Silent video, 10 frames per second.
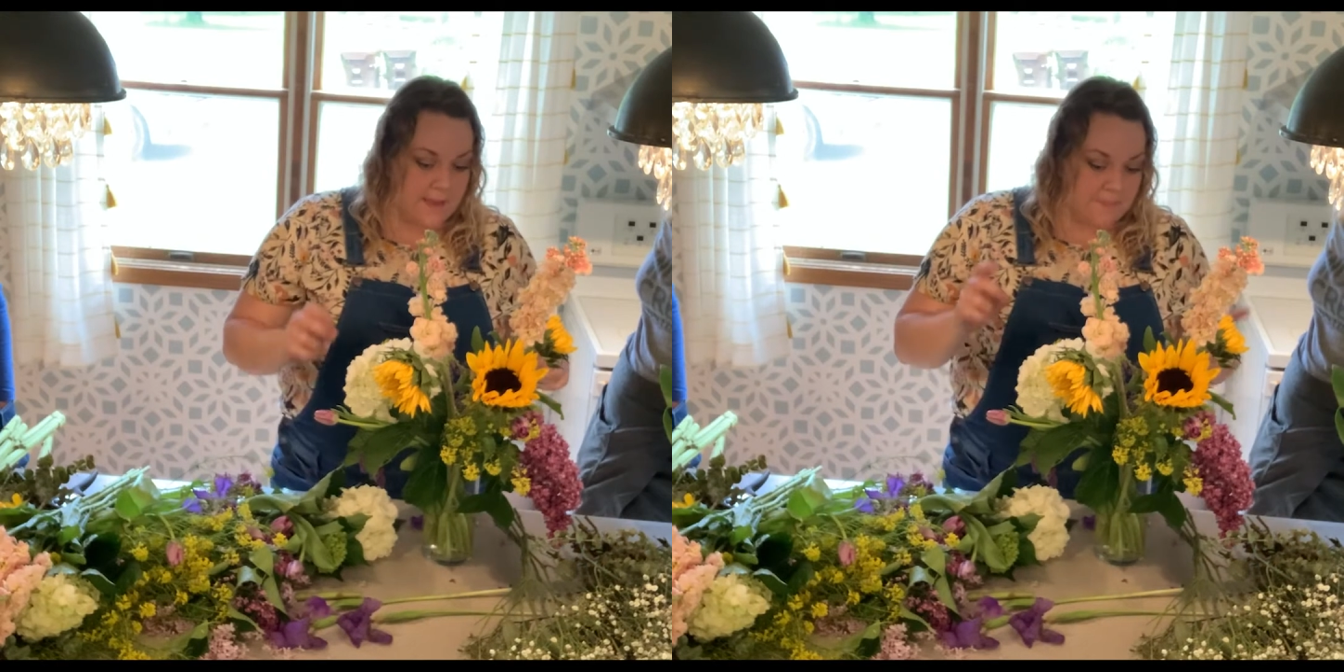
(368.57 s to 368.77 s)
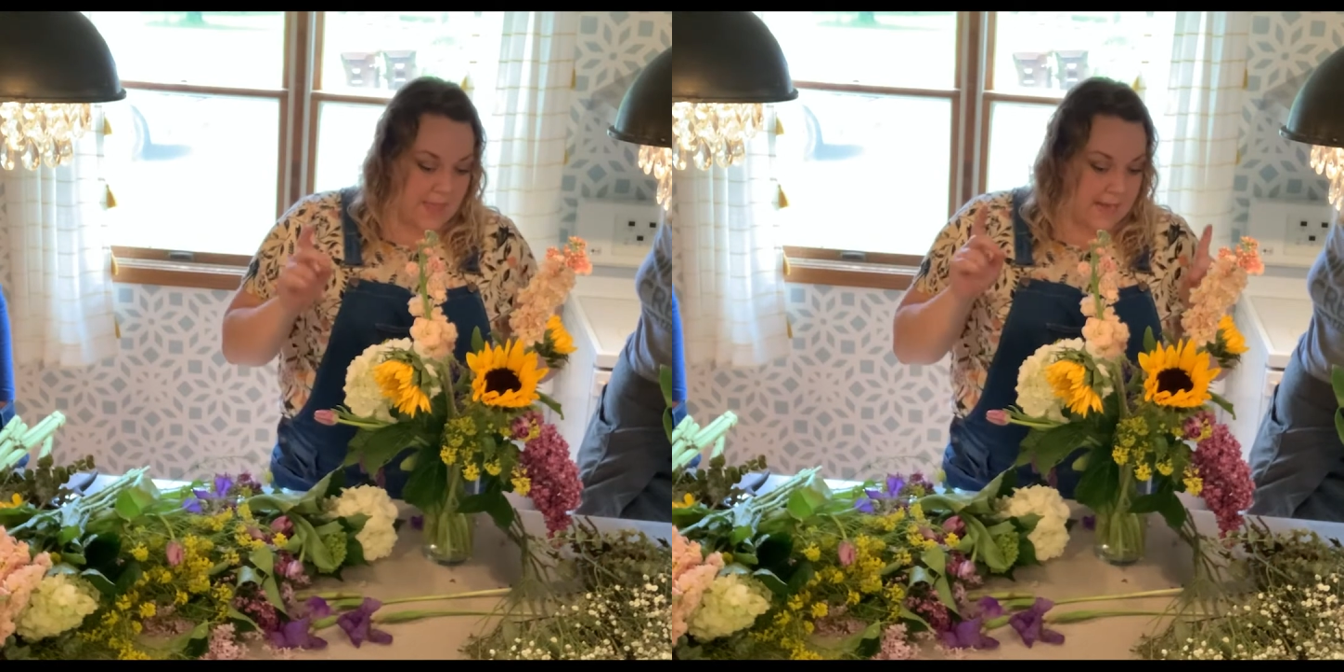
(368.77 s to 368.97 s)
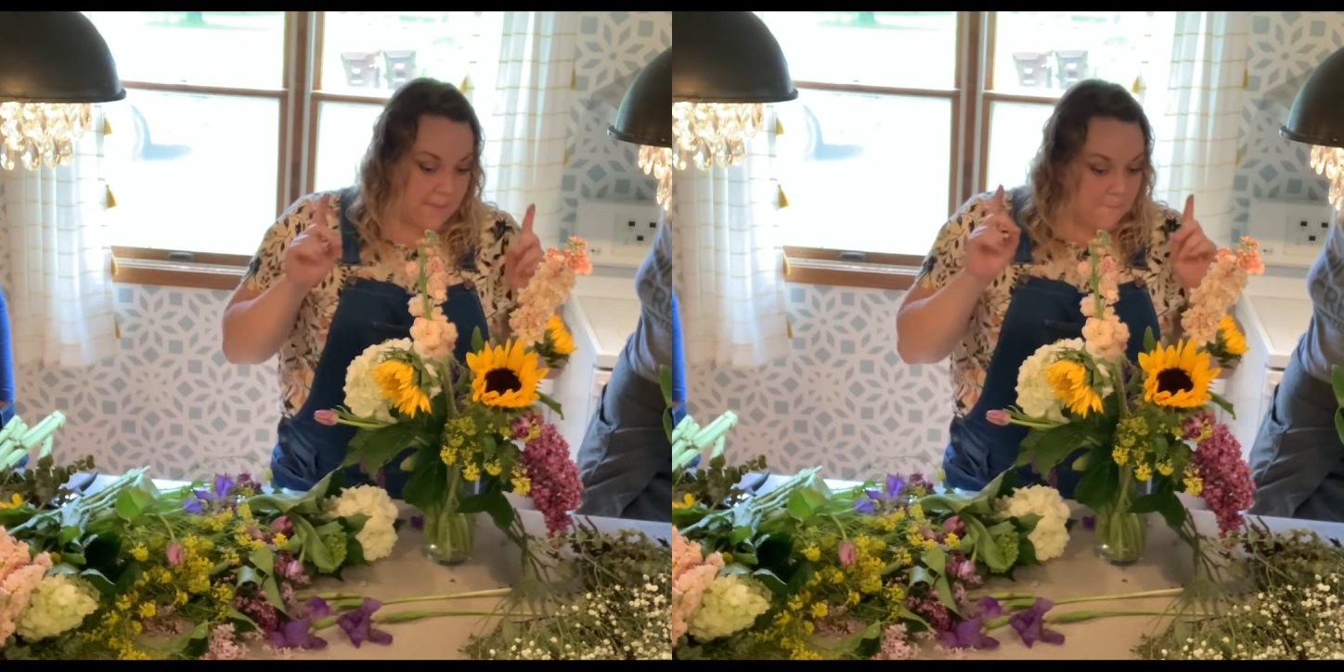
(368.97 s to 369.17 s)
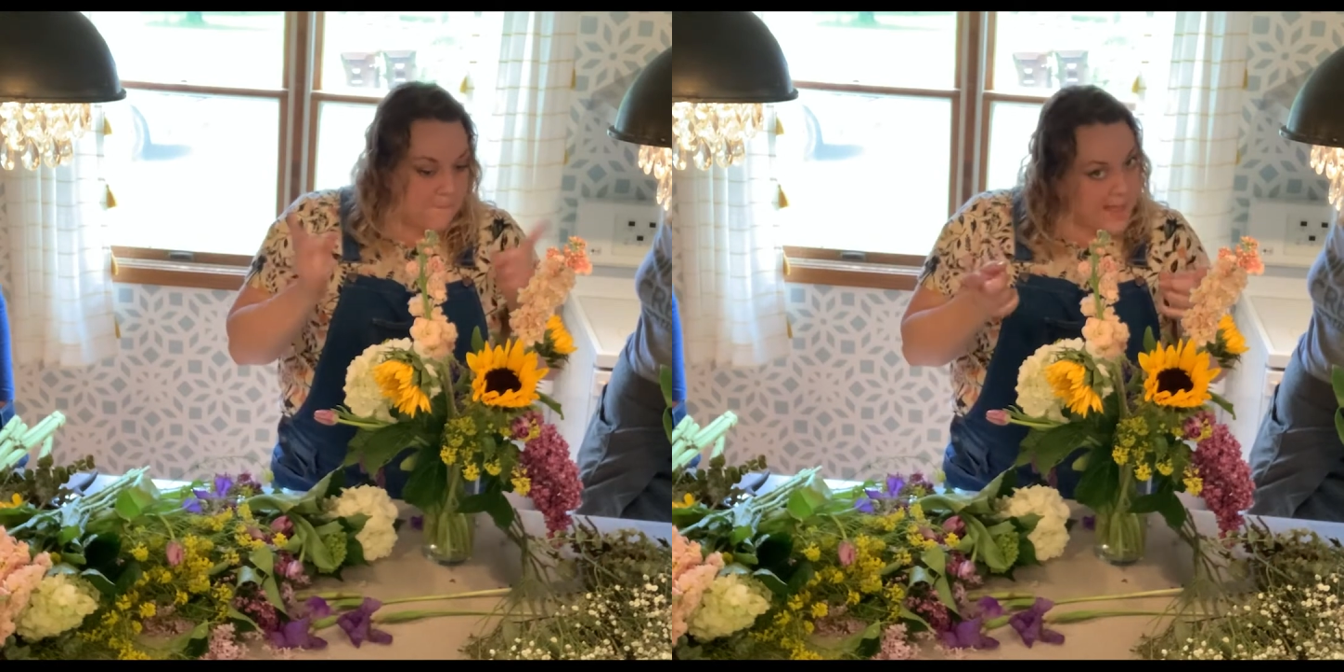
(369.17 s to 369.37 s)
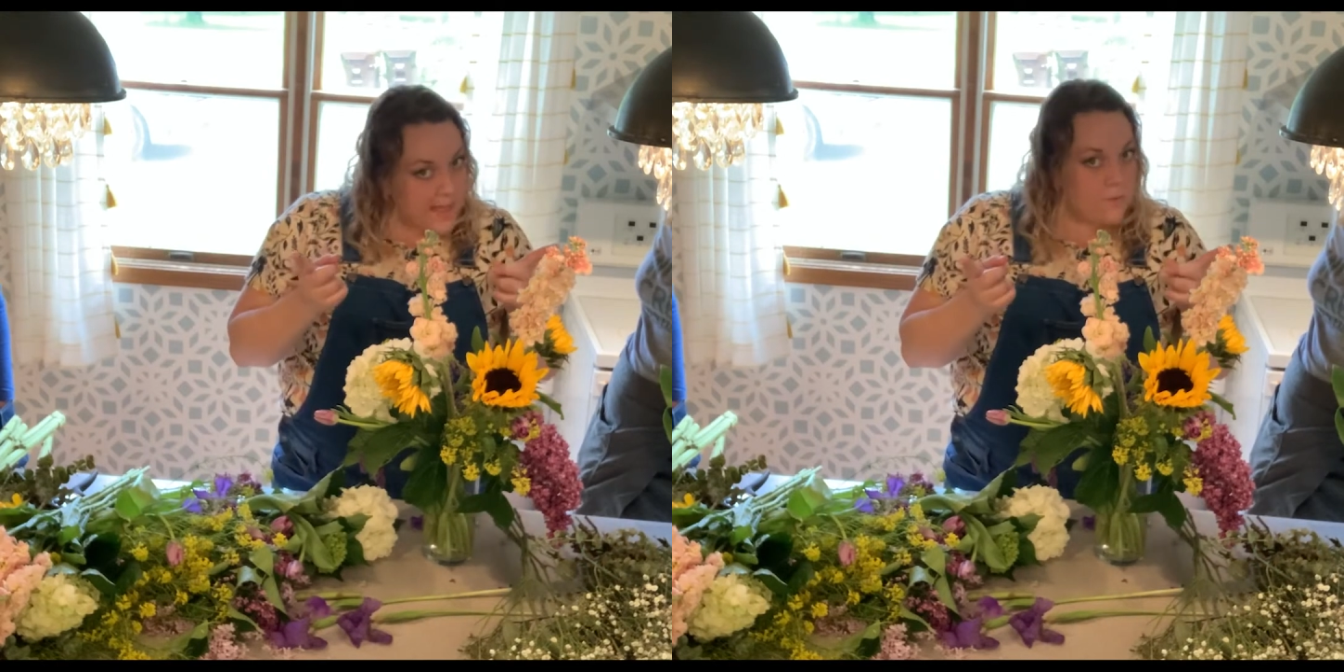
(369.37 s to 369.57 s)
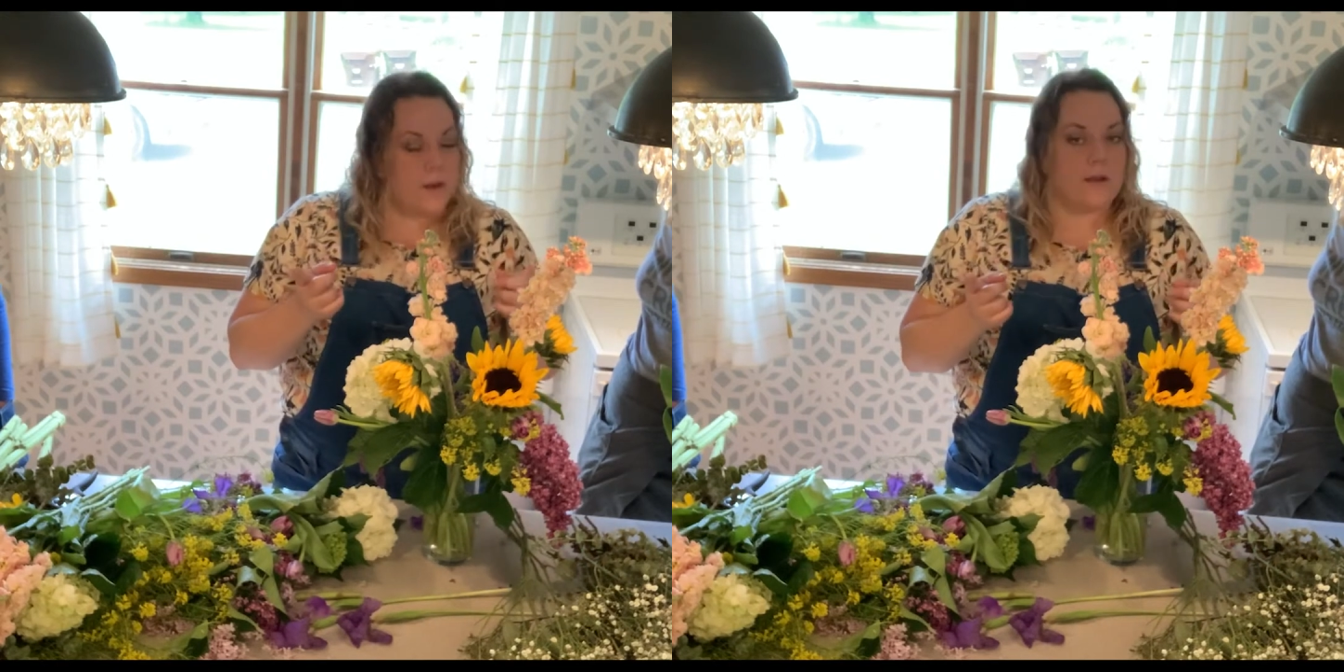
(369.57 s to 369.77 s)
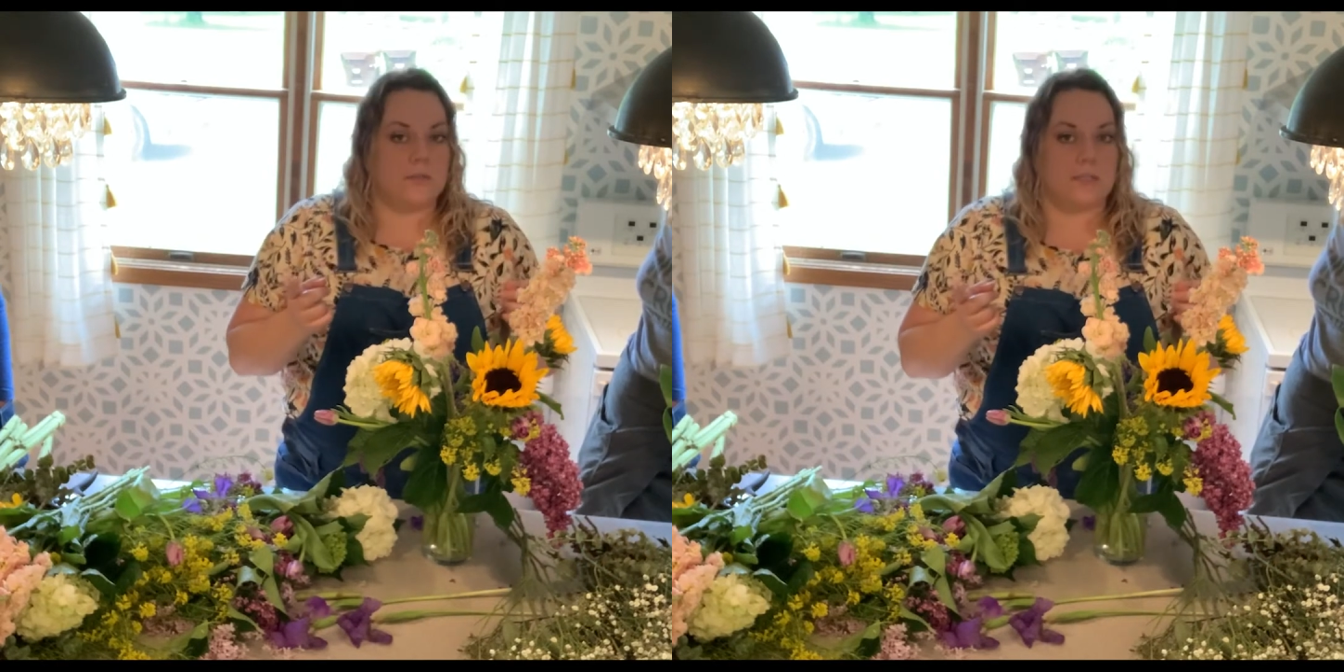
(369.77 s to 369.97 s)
and I may run out